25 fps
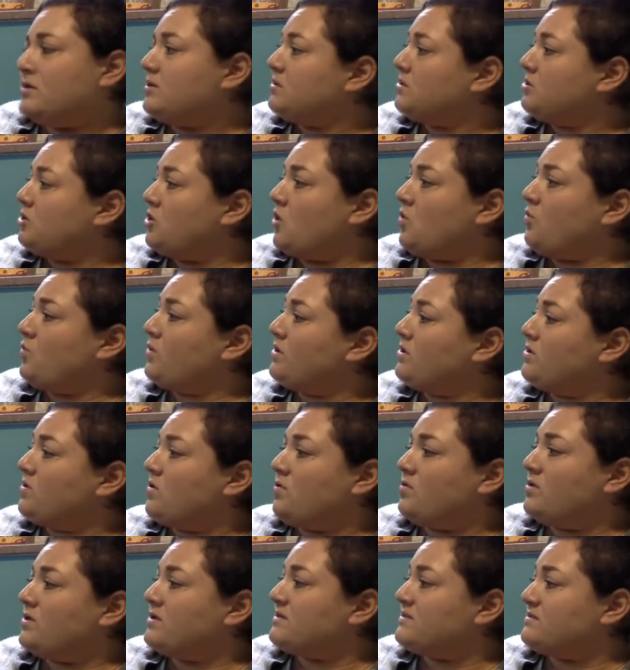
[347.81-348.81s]
No one
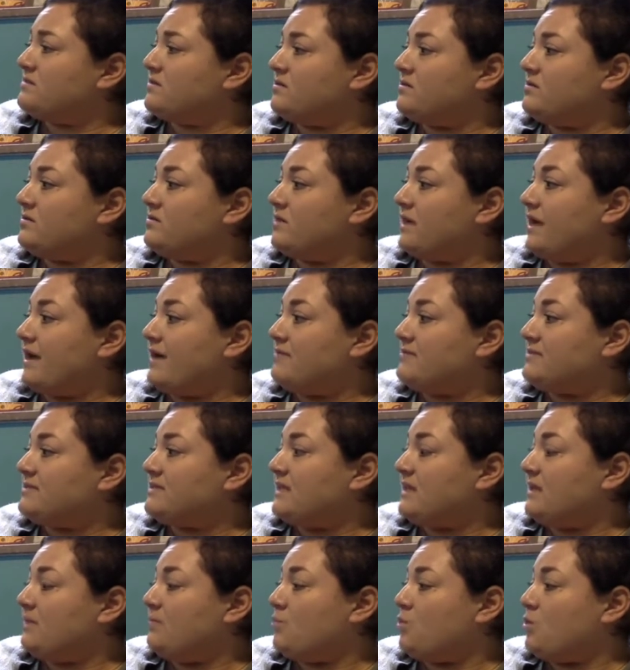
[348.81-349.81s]
noticed the little house
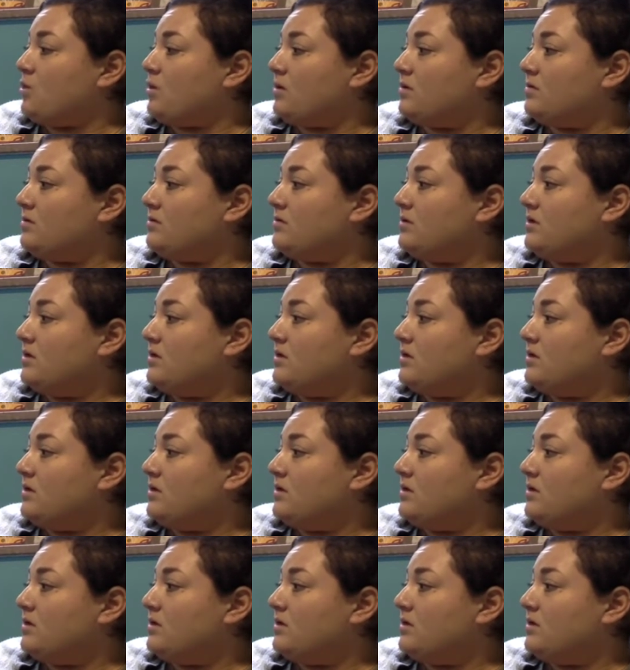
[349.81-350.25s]
anymore.